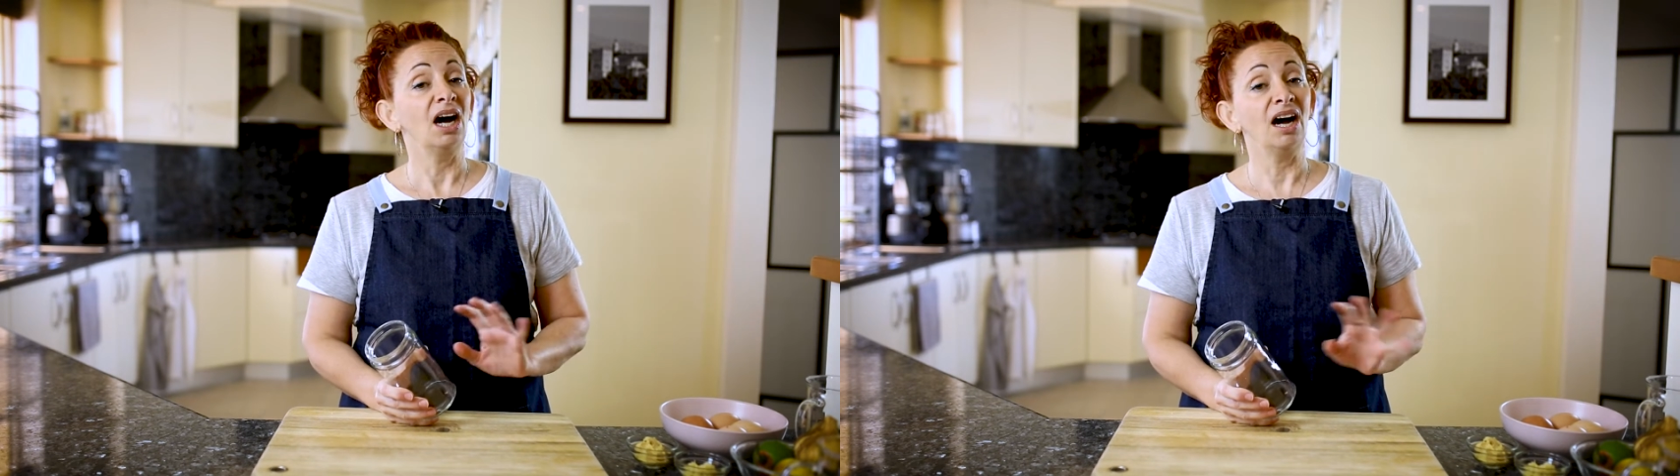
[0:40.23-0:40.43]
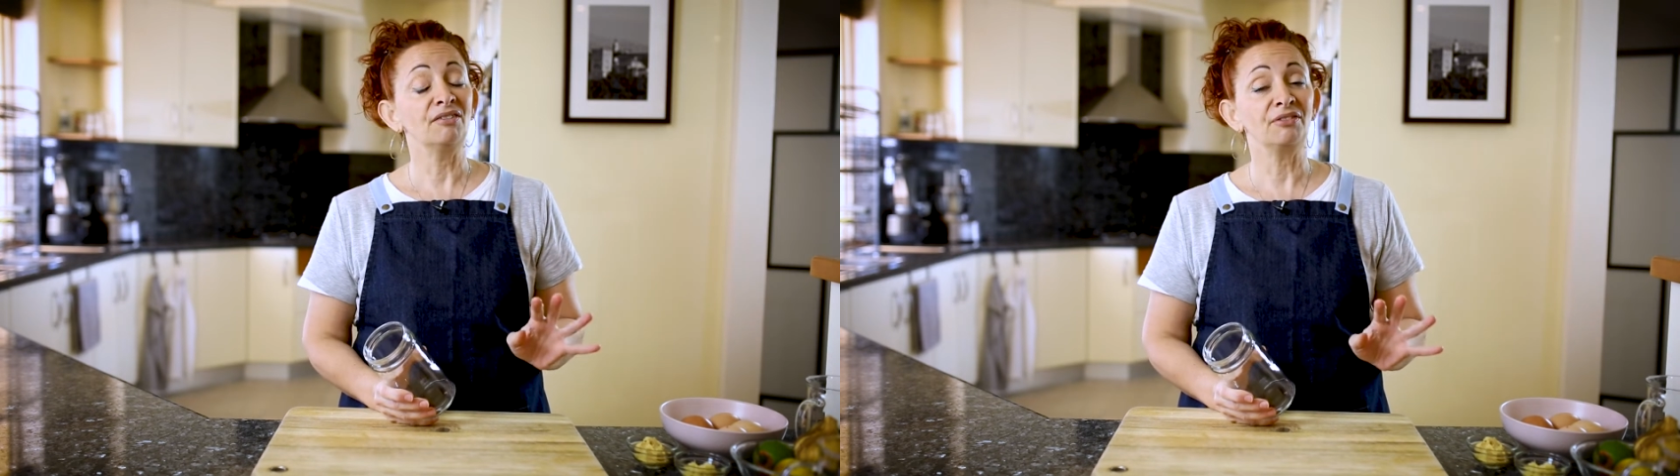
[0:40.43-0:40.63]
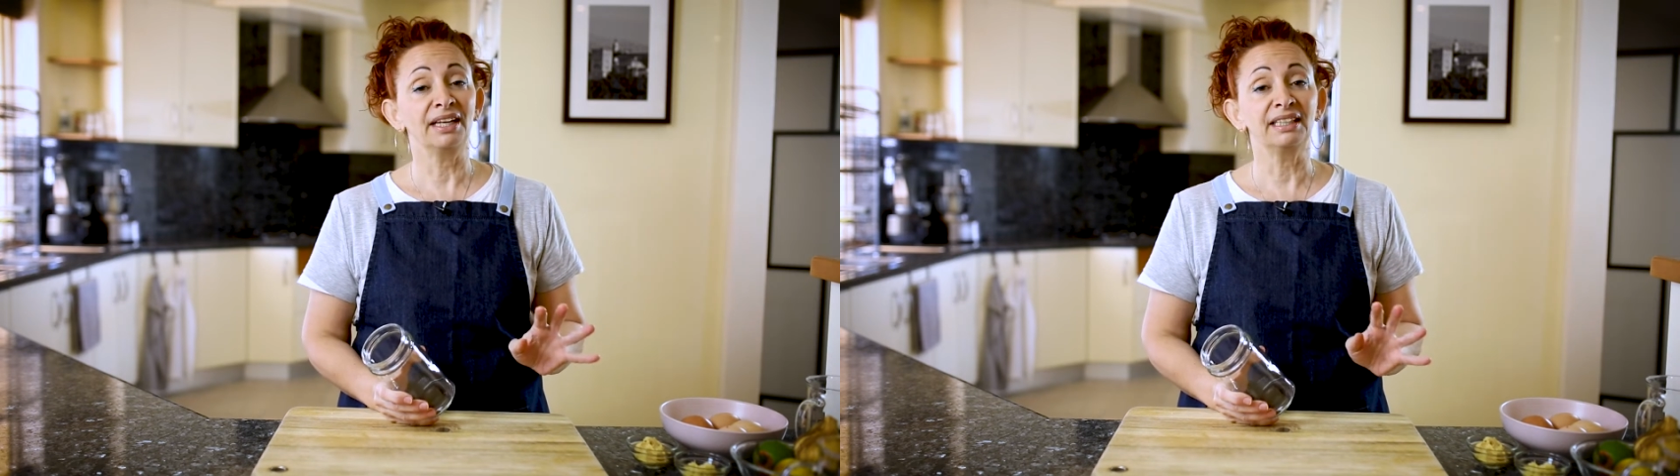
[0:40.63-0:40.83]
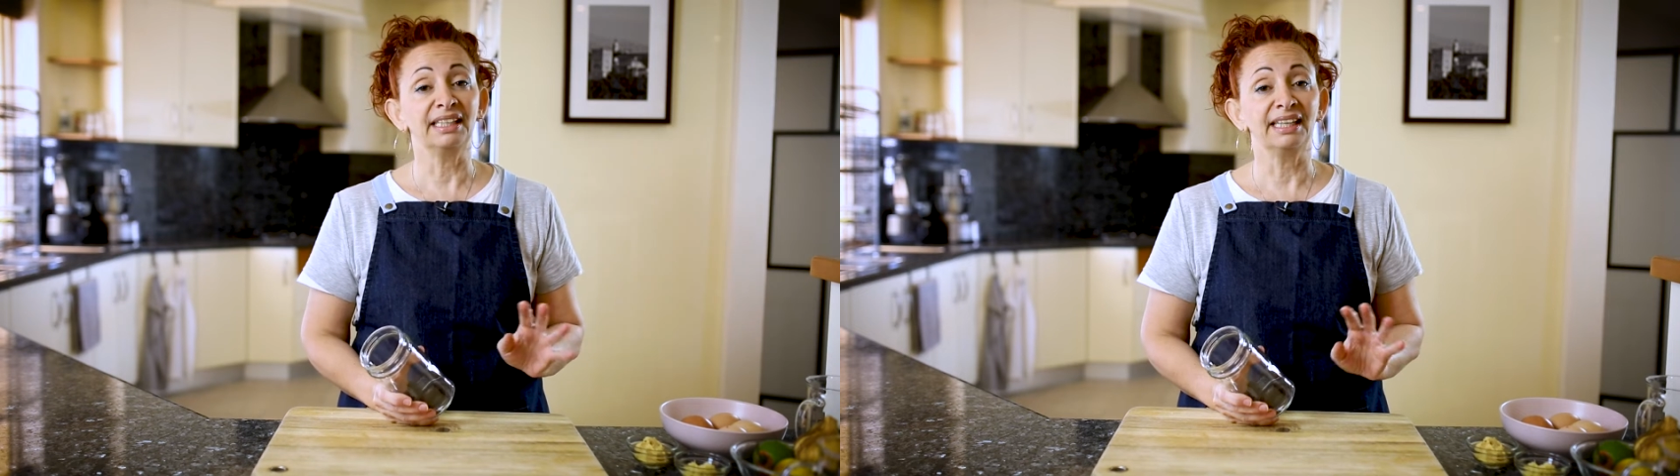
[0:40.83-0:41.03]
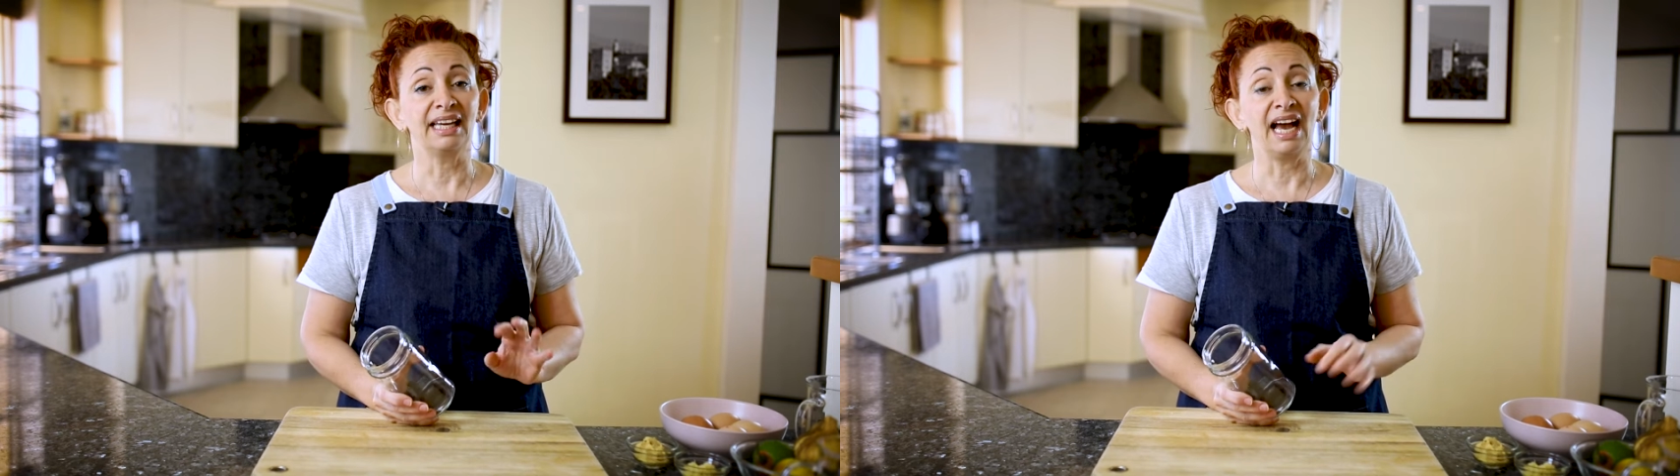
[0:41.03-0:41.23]
I
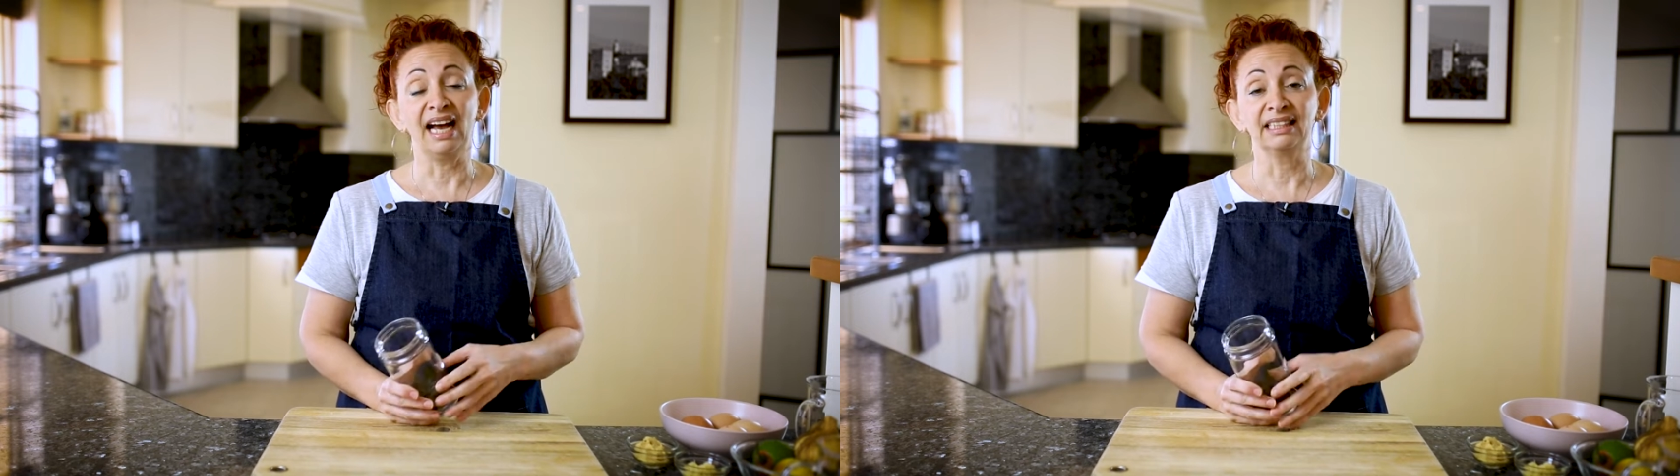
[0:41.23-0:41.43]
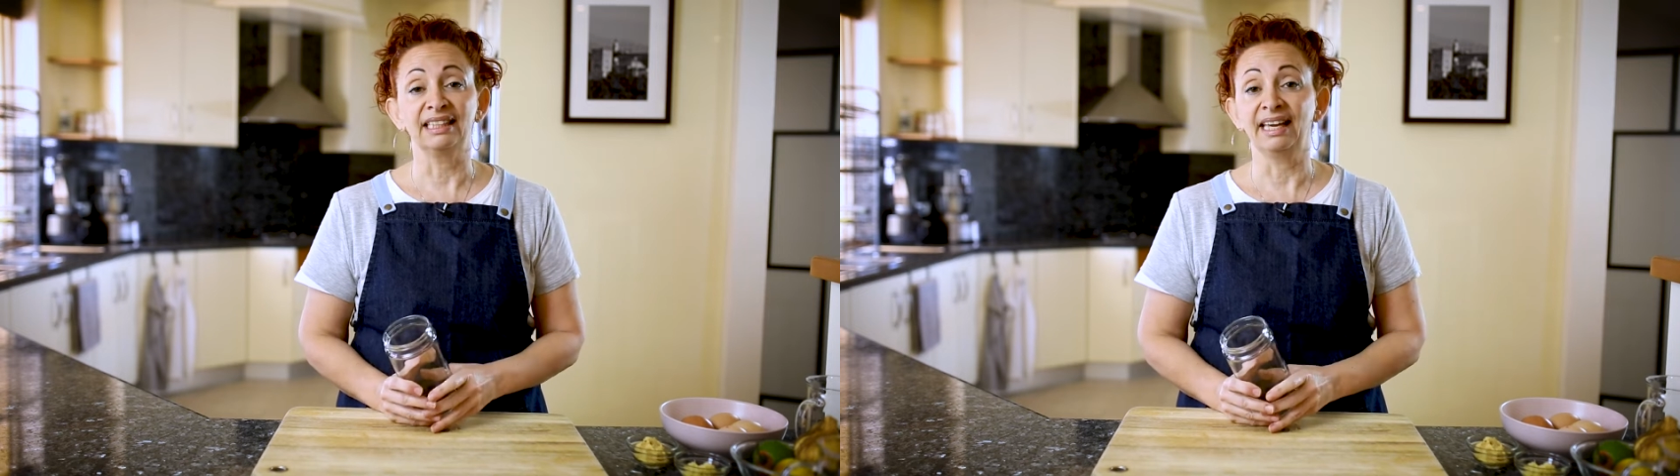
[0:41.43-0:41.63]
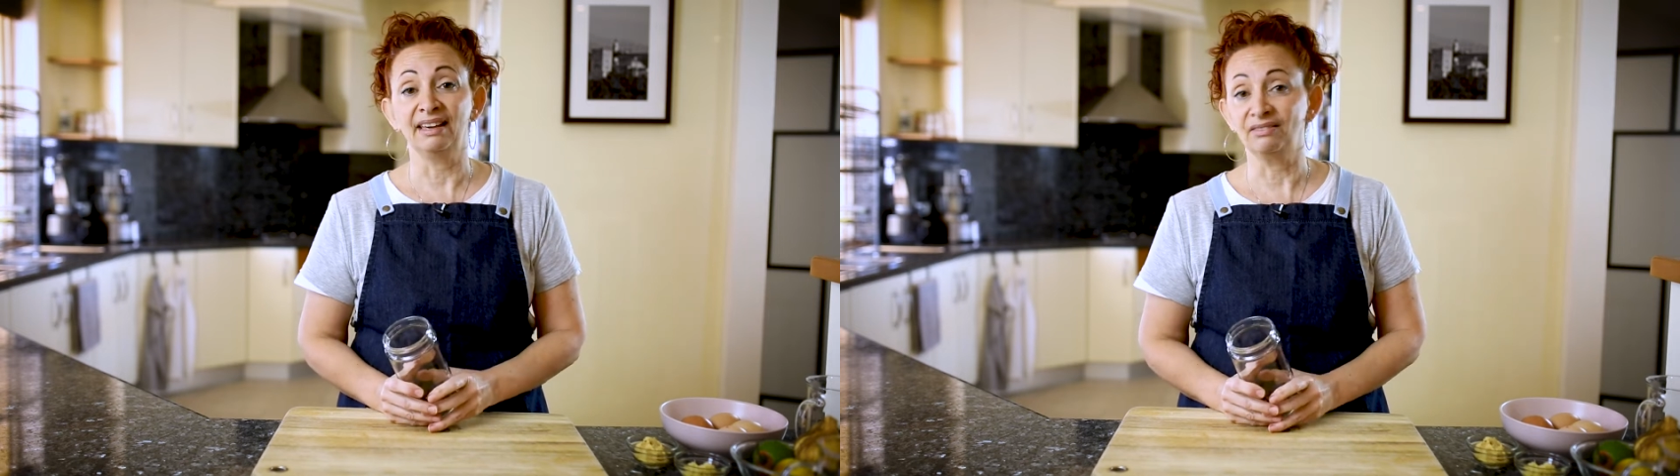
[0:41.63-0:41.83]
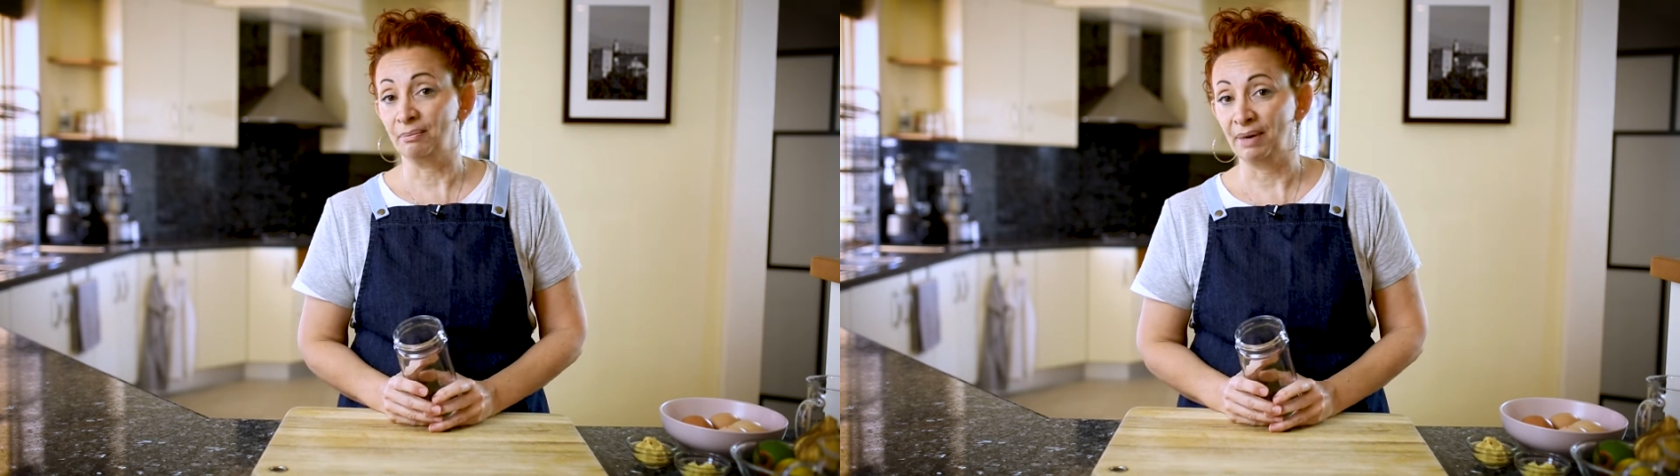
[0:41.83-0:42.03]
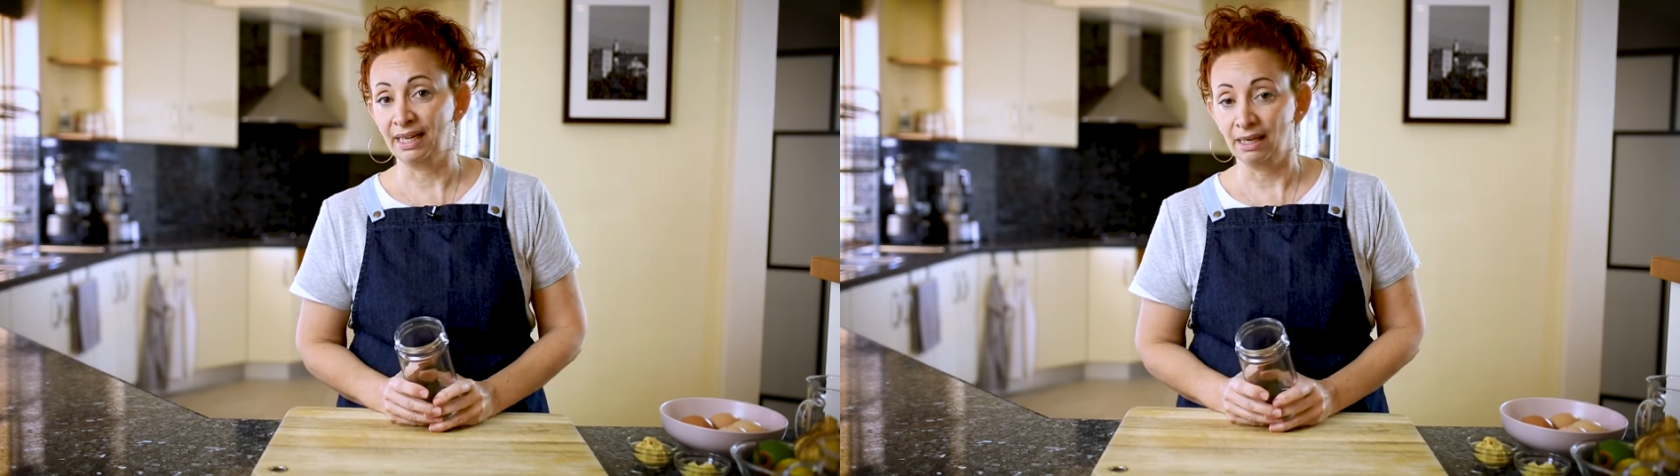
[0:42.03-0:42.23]
frankly hardly ever
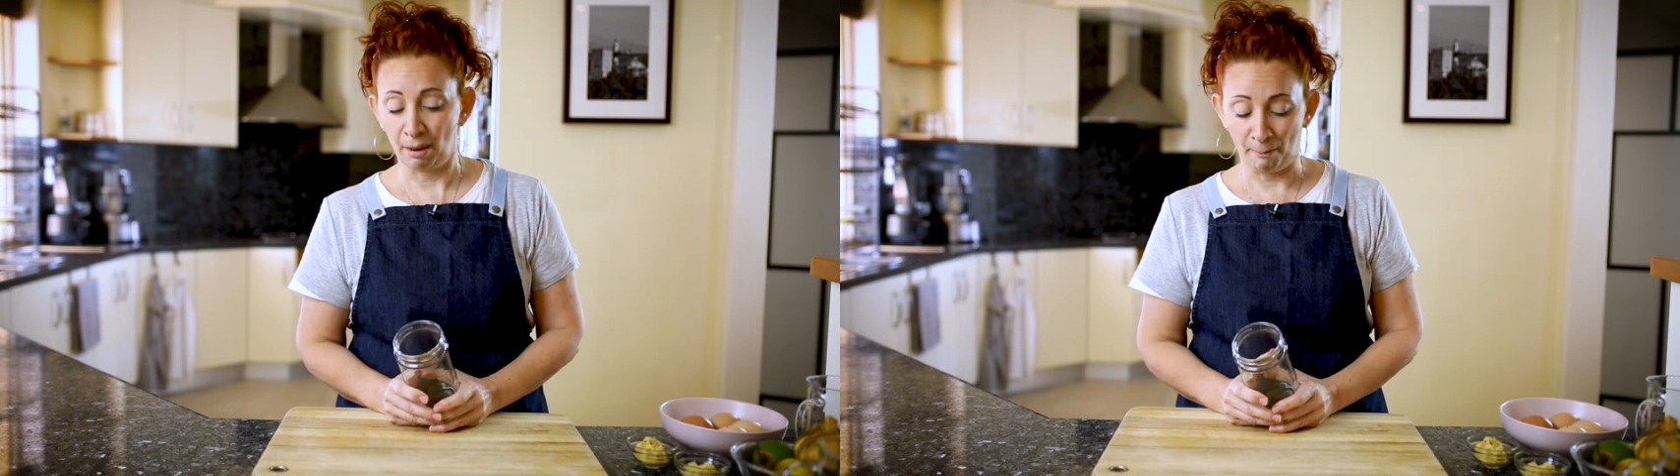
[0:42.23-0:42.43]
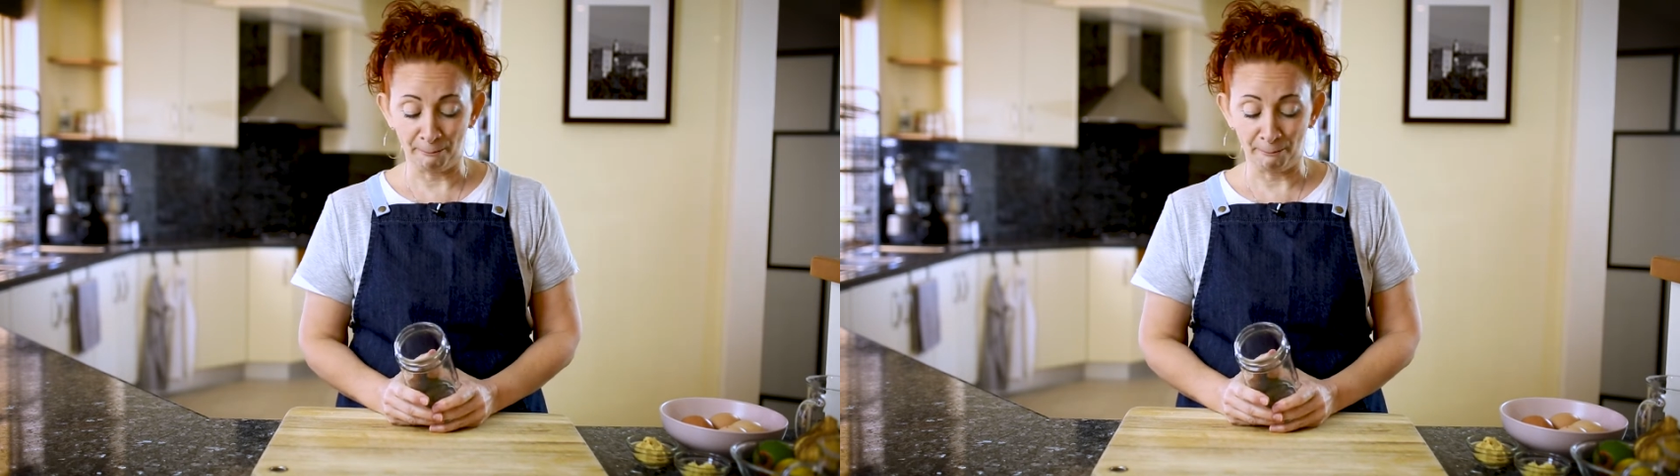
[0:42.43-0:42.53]
made it.